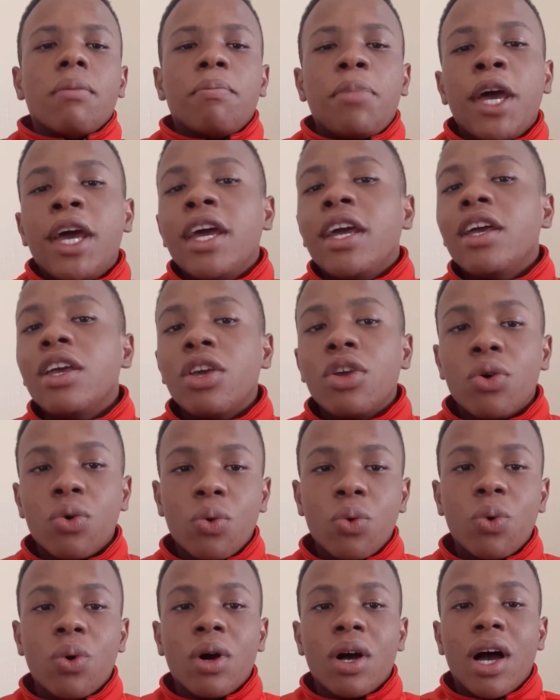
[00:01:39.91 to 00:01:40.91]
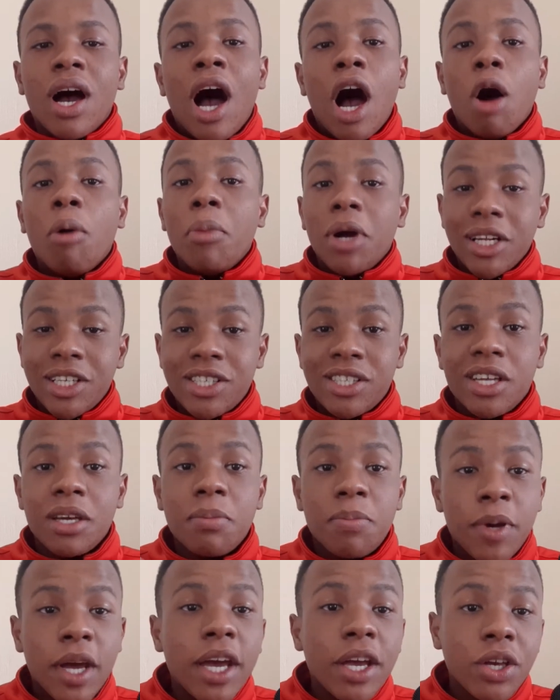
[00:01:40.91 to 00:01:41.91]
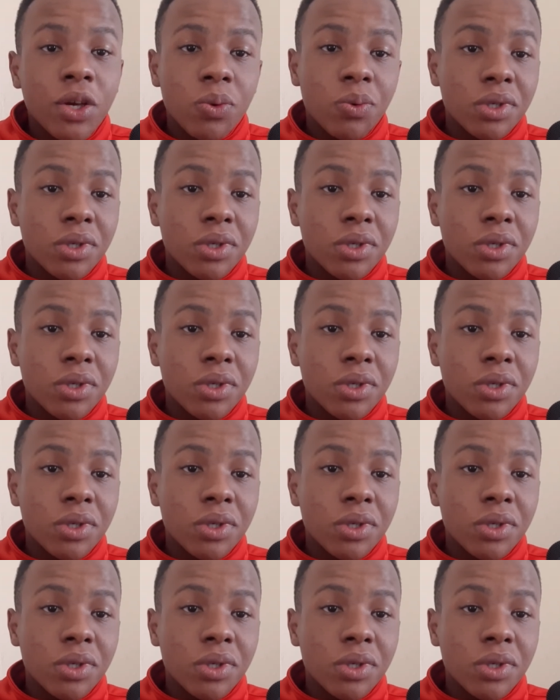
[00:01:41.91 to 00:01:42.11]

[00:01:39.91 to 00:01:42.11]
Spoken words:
paying you how much they pay you,